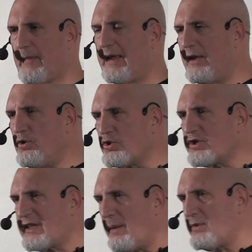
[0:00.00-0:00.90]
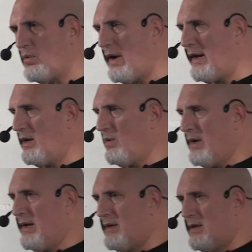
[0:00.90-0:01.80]
and then you stepped away in a
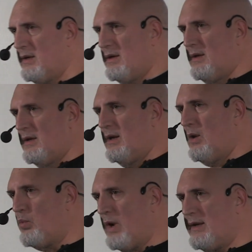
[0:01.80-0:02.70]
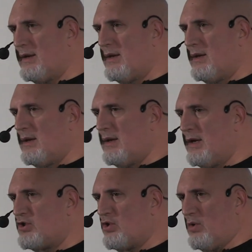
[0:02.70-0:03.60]
way and went,
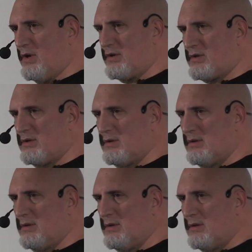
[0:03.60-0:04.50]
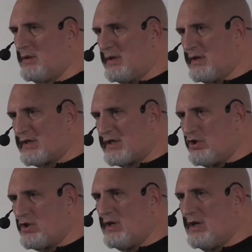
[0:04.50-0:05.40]
it's yours. The
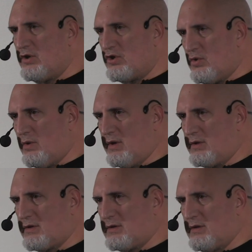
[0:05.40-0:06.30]
decision is yours.